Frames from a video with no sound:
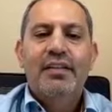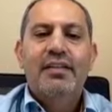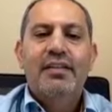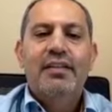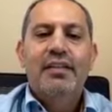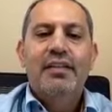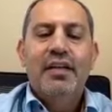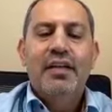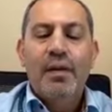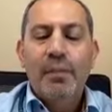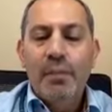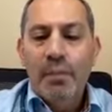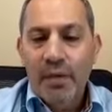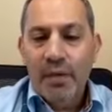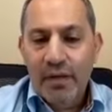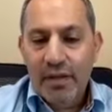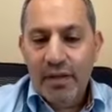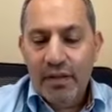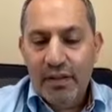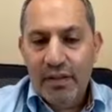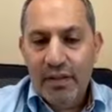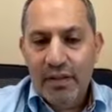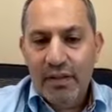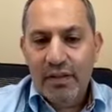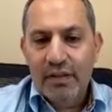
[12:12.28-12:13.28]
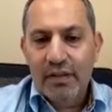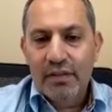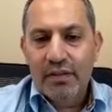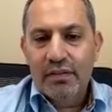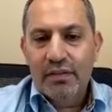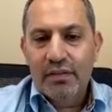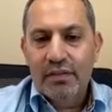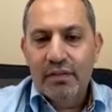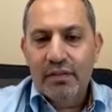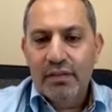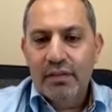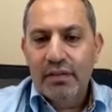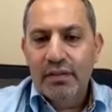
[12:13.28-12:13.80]
Number three,
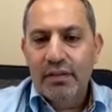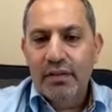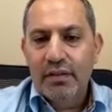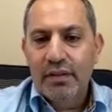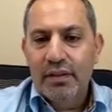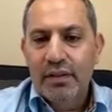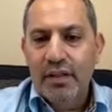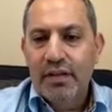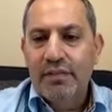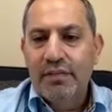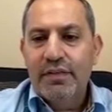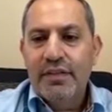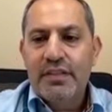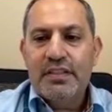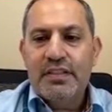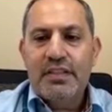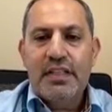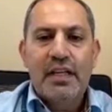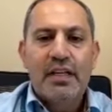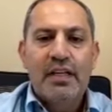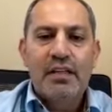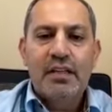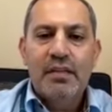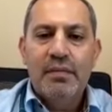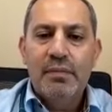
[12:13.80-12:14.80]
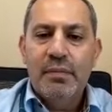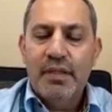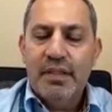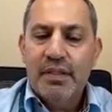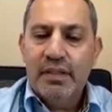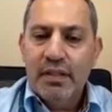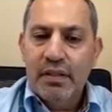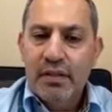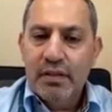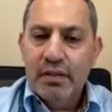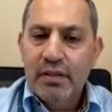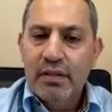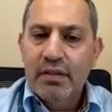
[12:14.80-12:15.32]
if it's a little bit
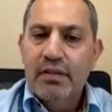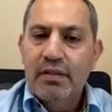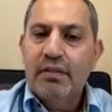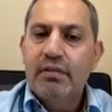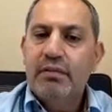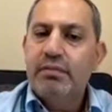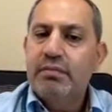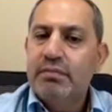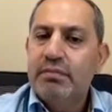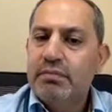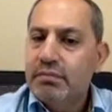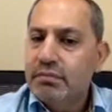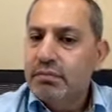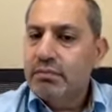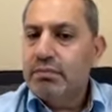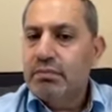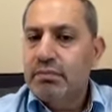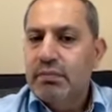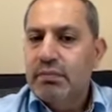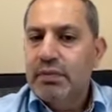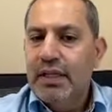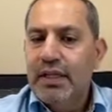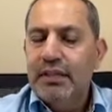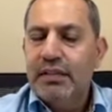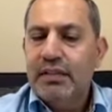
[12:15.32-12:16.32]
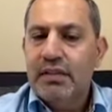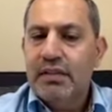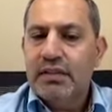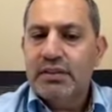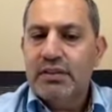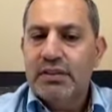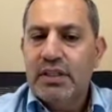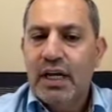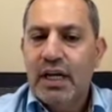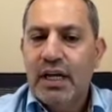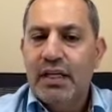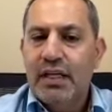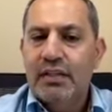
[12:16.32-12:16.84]
in the later
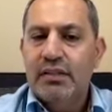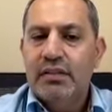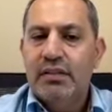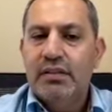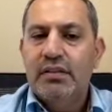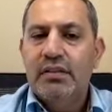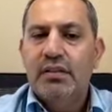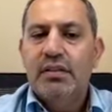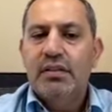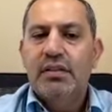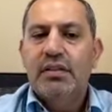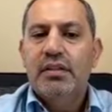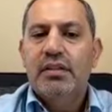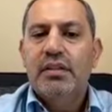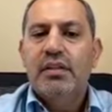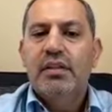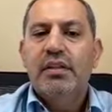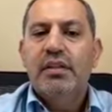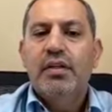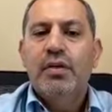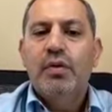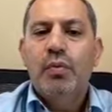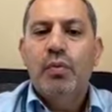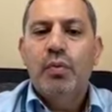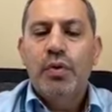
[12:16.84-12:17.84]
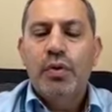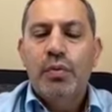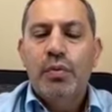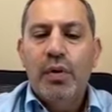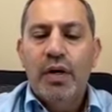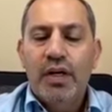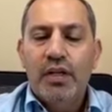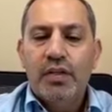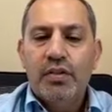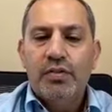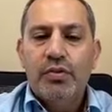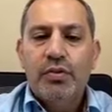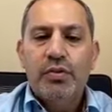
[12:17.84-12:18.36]
side, we
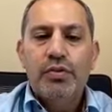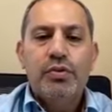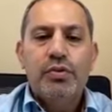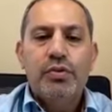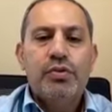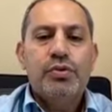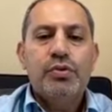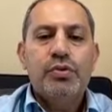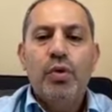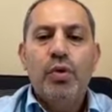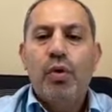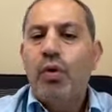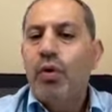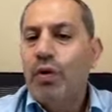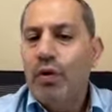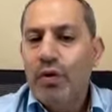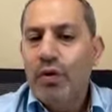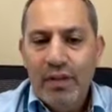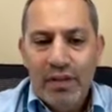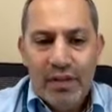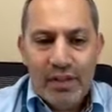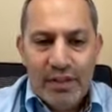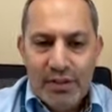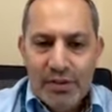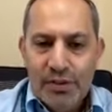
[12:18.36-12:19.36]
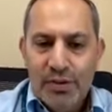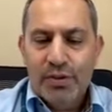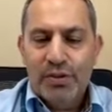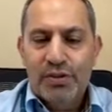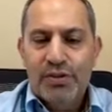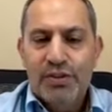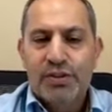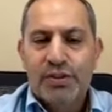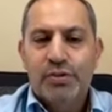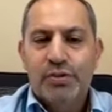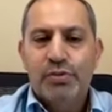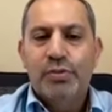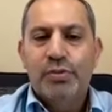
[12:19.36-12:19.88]
wanted to use all the
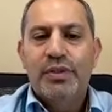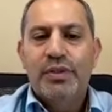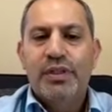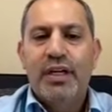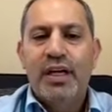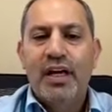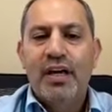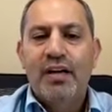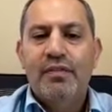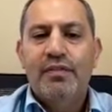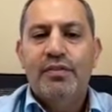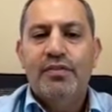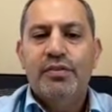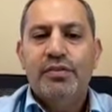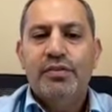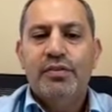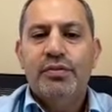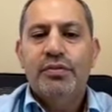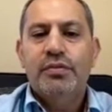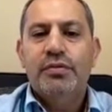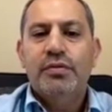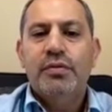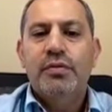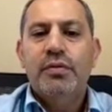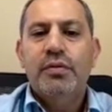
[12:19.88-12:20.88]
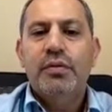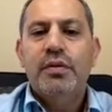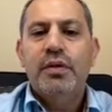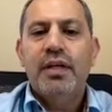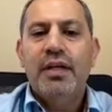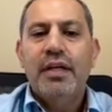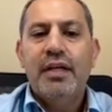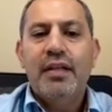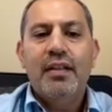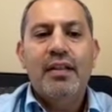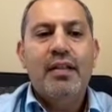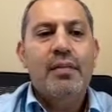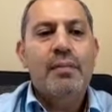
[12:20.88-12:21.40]
resources we have to
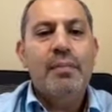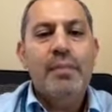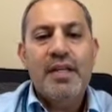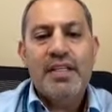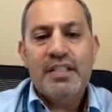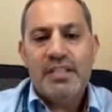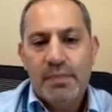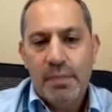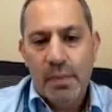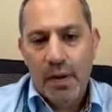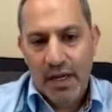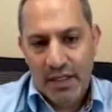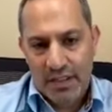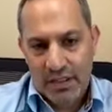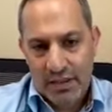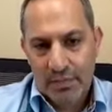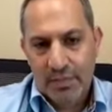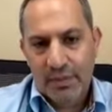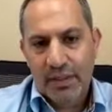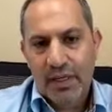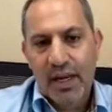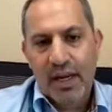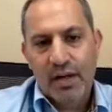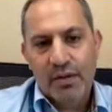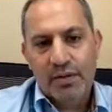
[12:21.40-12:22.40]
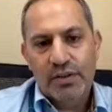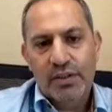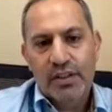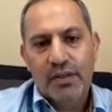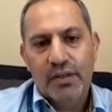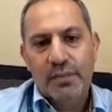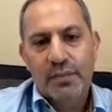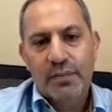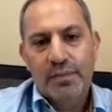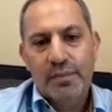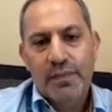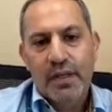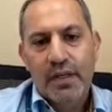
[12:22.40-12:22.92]
get the best possible
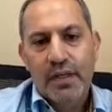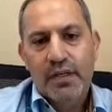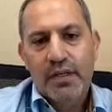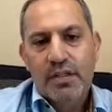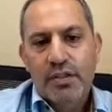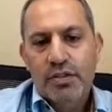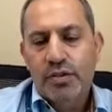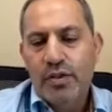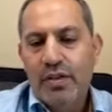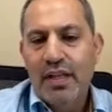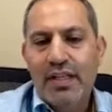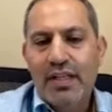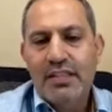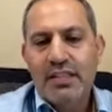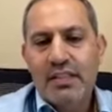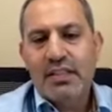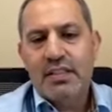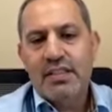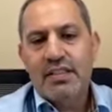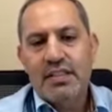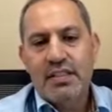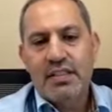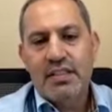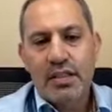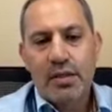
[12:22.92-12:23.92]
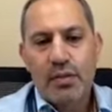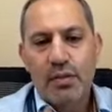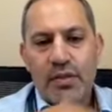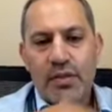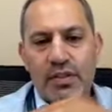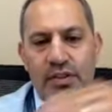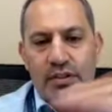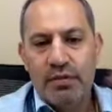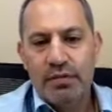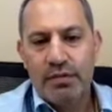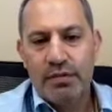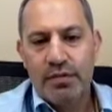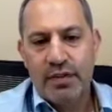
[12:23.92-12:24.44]
outcome. So that's the
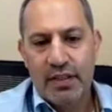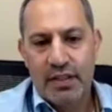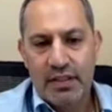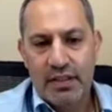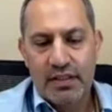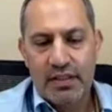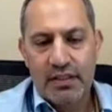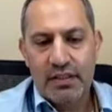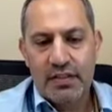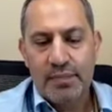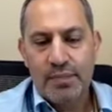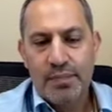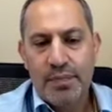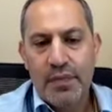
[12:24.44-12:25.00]
sequence of things.